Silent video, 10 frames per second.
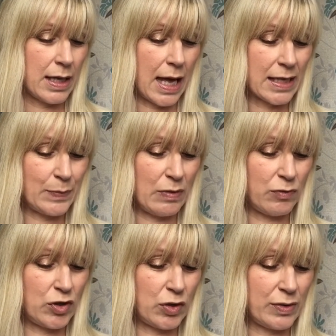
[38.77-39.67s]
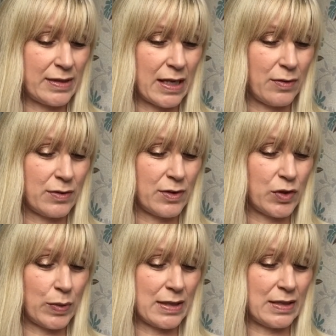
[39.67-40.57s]
It has been reduced down to
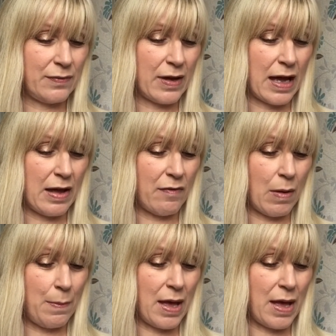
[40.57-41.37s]
£25.